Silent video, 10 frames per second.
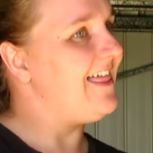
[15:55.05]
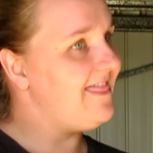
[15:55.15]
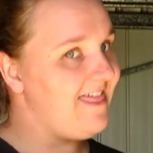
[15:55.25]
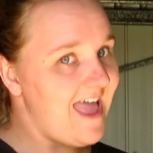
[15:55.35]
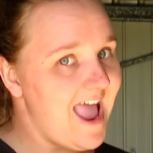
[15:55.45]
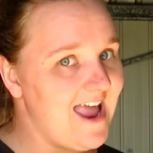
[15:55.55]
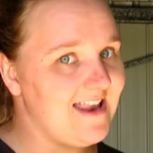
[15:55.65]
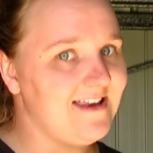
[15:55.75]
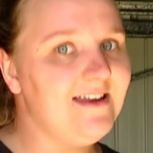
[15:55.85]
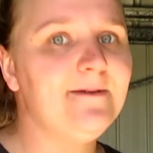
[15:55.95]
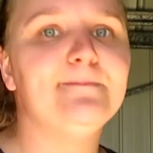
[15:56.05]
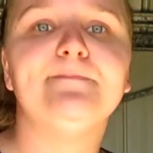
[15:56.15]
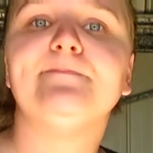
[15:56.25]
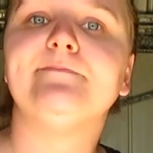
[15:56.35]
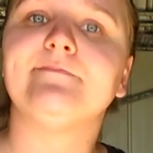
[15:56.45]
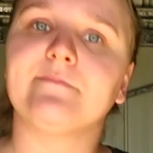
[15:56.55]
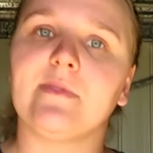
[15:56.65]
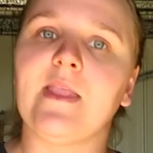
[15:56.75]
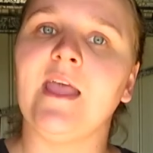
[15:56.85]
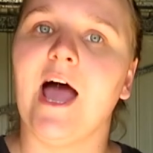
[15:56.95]
Then
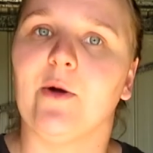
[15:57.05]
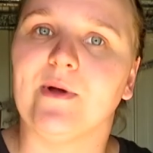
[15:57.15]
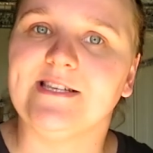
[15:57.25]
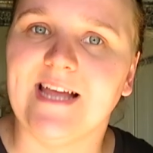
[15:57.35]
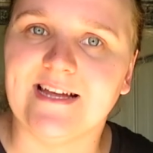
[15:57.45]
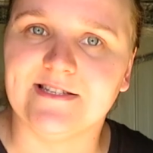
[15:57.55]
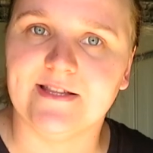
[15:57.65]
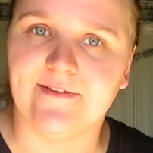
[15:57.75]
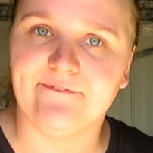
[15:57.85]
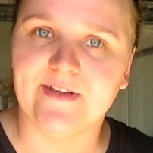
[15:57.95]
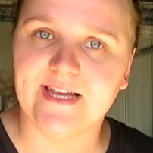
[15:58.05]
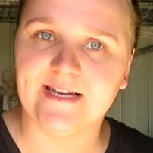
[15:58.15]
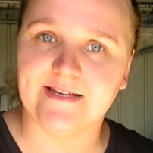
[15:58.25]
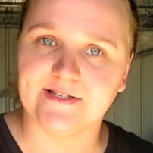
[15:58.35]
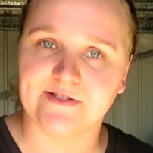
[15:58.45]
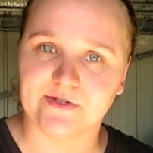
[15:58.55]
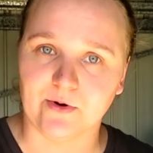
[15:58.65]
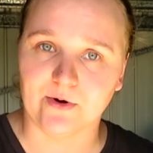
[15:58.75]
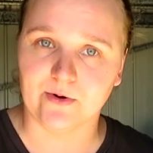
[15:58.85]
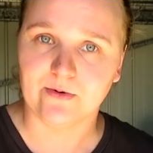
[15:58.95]
I went down to the feed
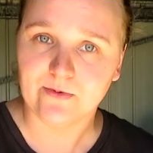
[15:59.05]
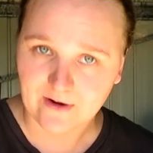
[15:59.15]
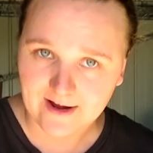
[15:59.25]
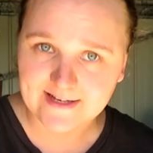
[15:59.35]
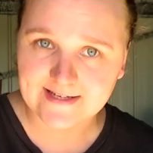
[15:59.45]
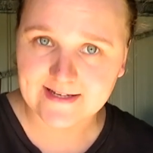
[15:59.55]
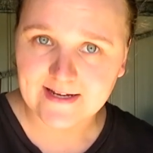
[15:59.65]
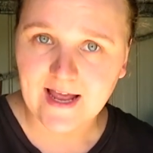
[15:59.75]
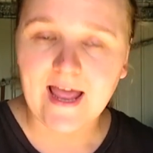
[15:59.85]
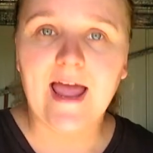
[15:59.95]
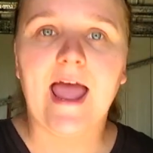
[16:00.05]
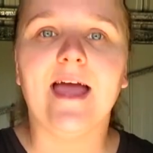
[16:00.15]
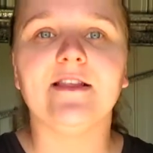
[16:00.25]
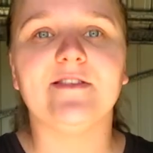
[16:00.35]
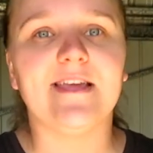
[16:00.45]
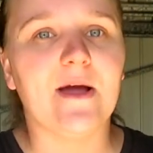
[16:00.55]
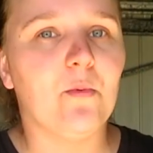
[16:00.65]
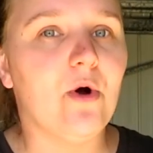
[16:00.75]
store, right, to get